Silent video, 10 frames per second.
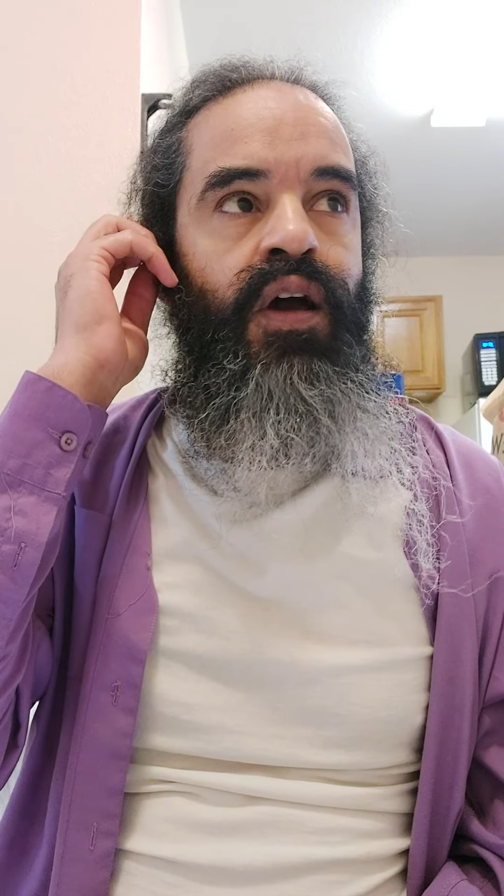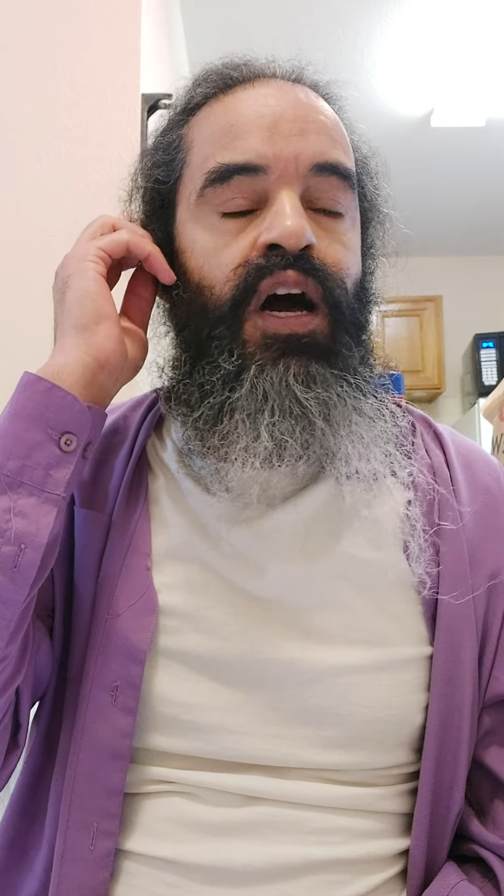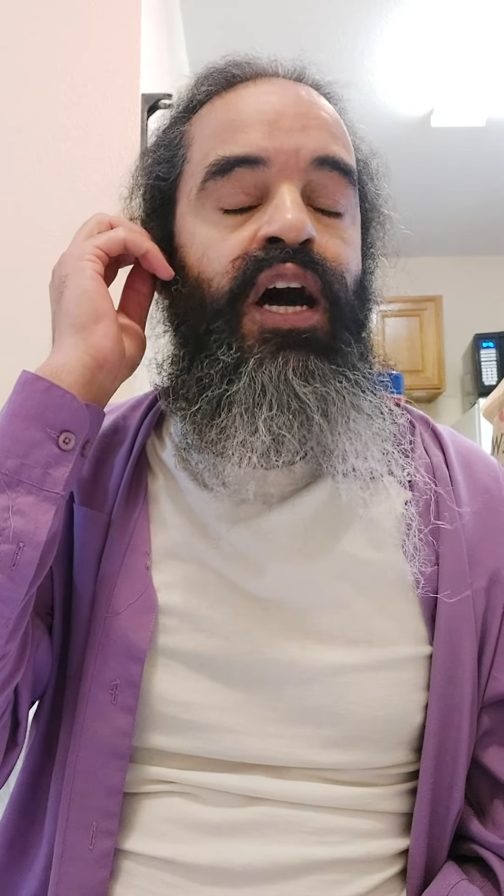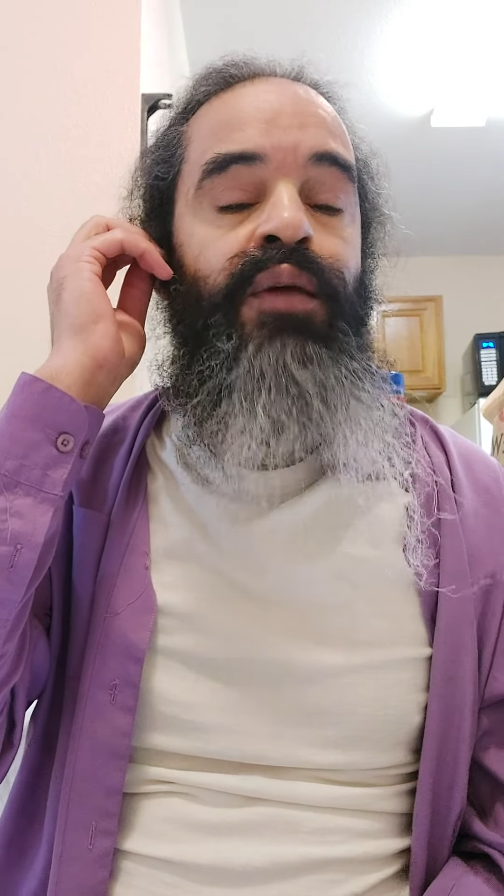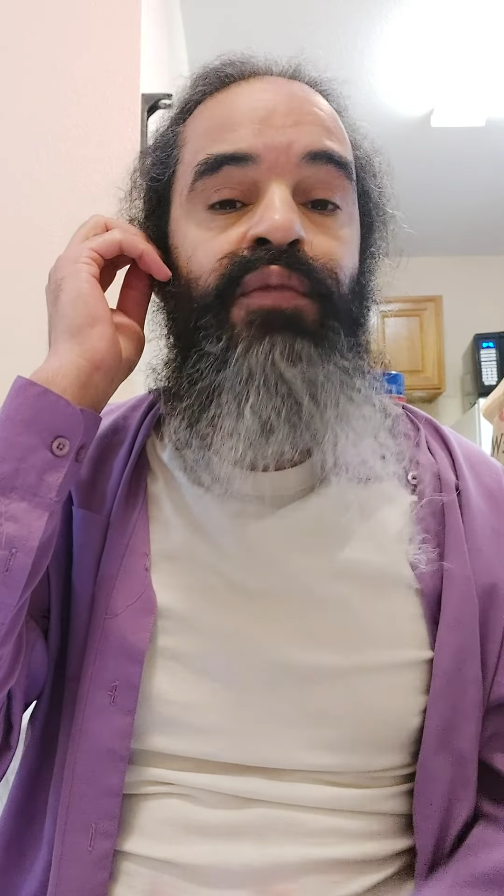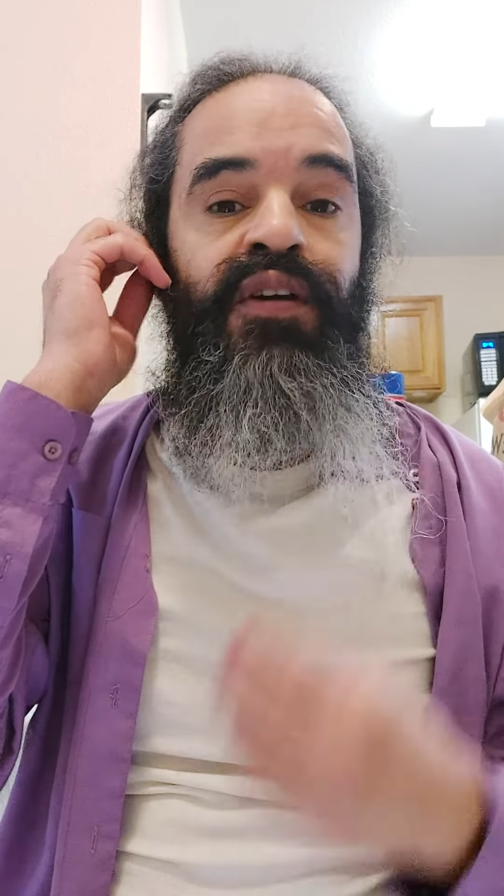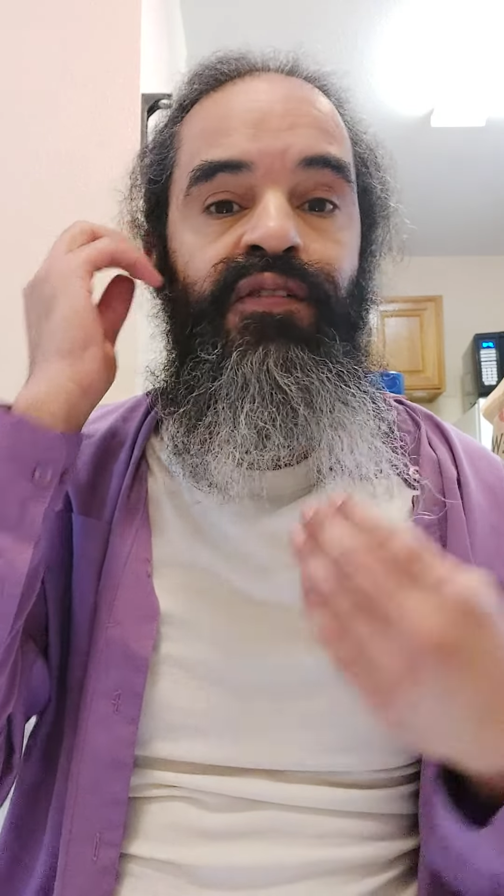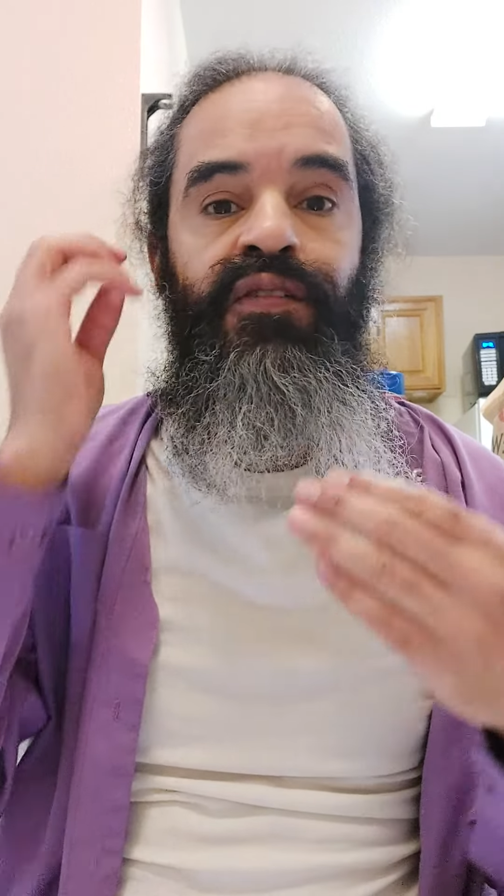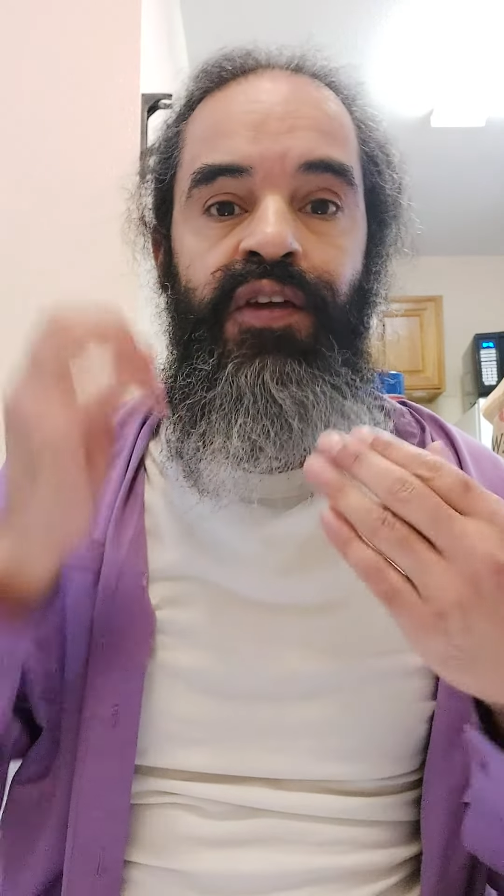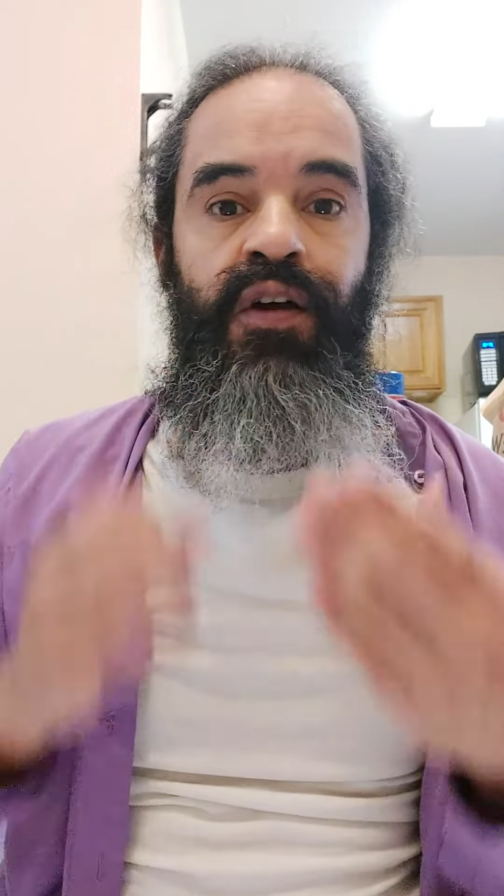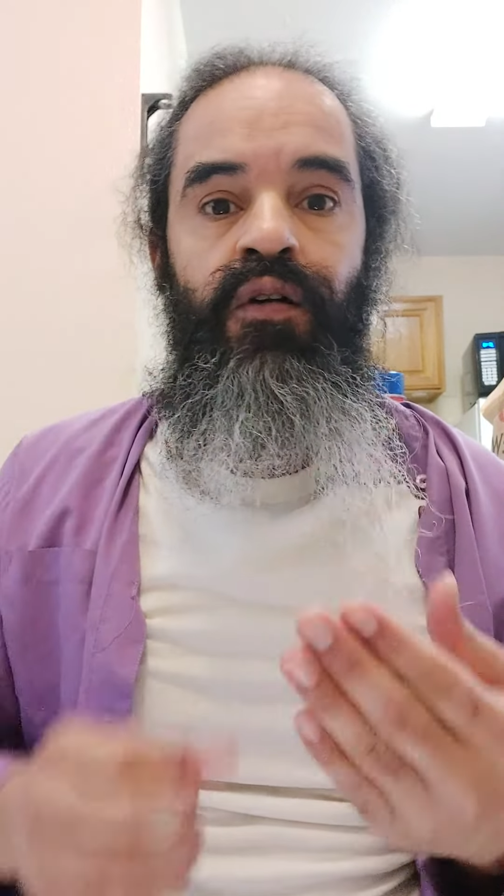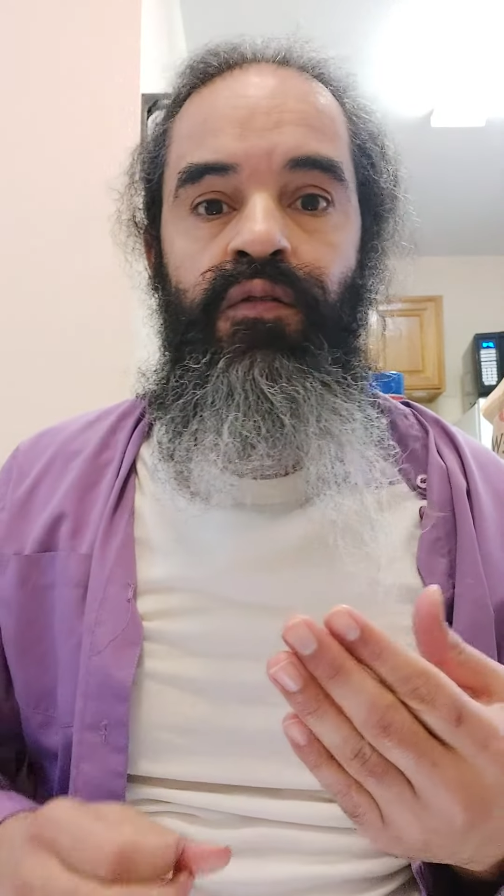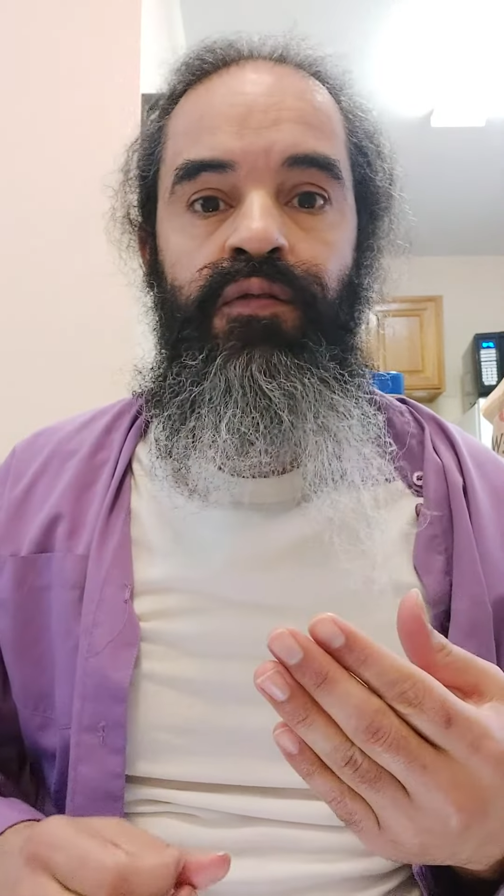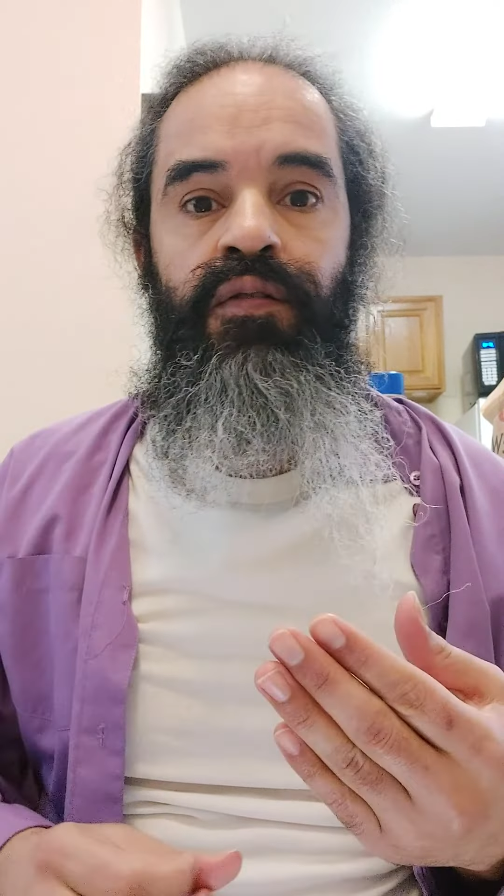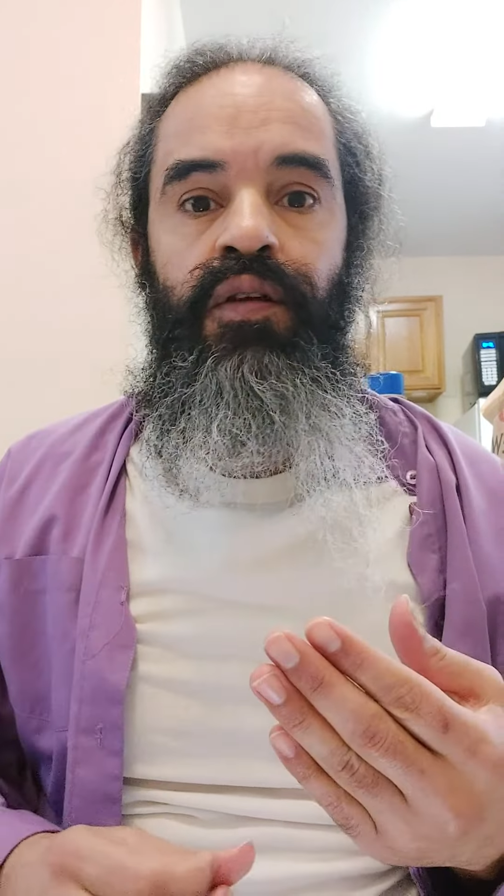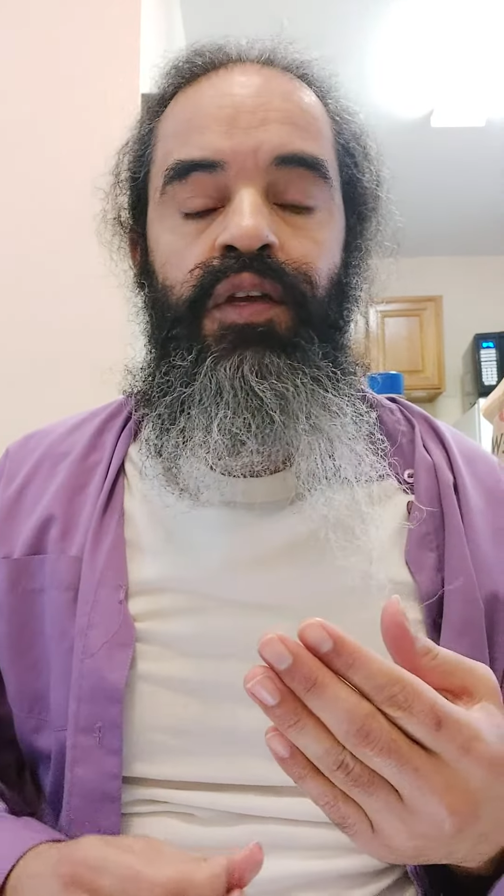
I myself